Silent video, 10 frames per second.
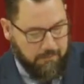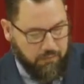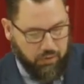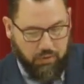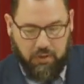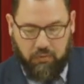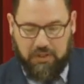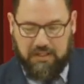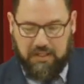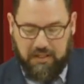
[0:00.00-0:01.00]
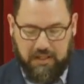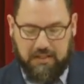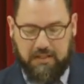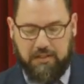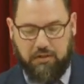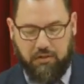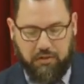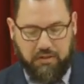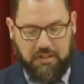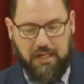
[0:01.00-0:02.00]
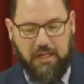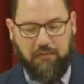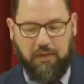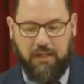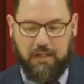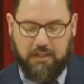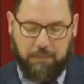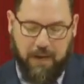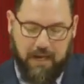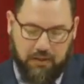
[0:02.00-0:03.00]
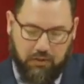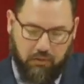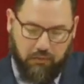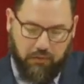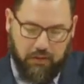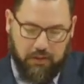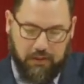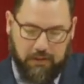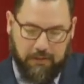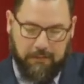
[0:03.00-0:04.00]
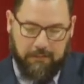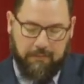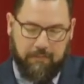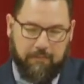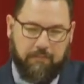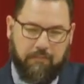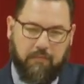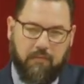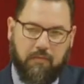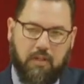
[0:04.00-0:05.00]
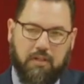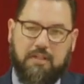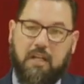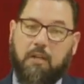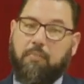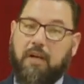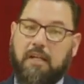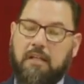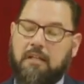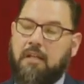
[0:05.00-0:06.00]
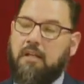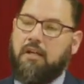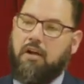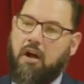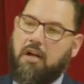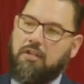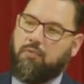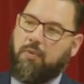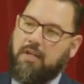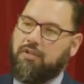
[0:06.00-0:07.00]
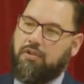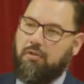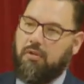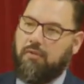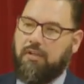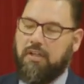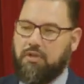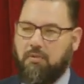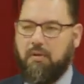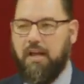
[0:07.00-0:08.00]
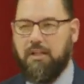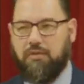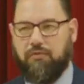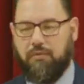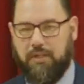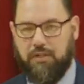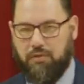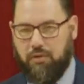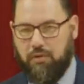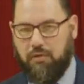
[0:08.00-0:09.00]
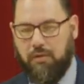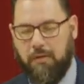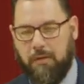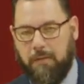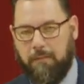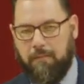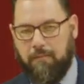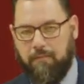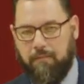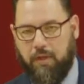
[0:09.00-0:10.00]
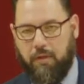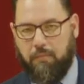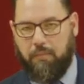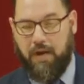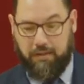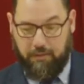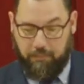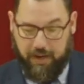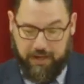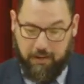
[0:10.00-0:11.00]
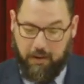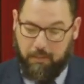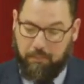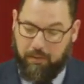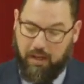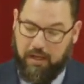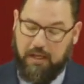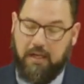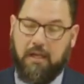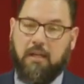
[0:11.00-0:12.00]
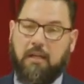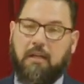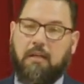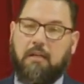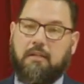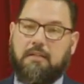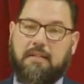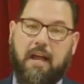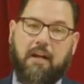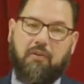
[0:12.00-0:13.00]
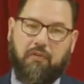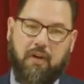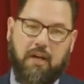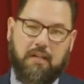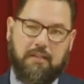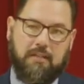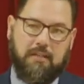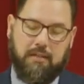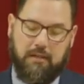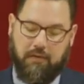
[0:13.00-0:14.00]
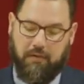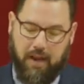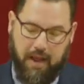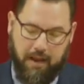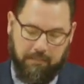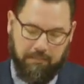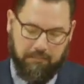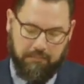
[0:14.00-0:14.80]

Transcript: So we see this. It's Thursday evening. It's the Passover. They're celebrating God's rescue of the Israelites from Israel by, the, by a, a bloody sacrifice of a lamb.